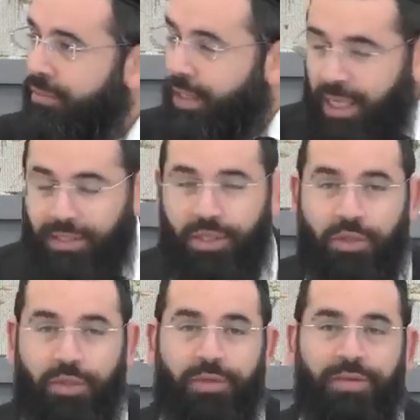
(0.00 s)

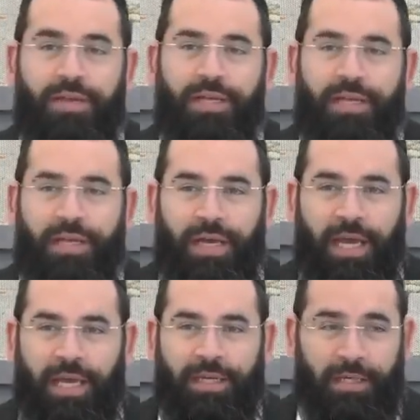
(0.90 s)
lekadesho,
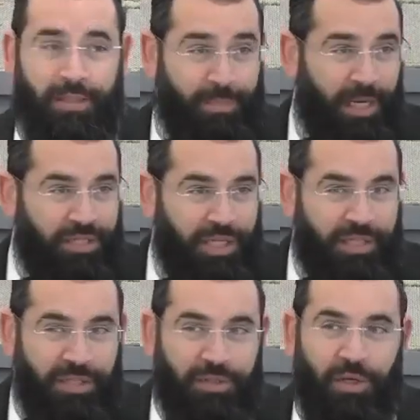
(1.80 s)
and in Parashat
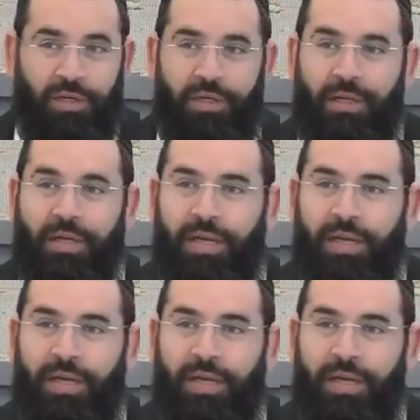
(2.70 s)
Yitro,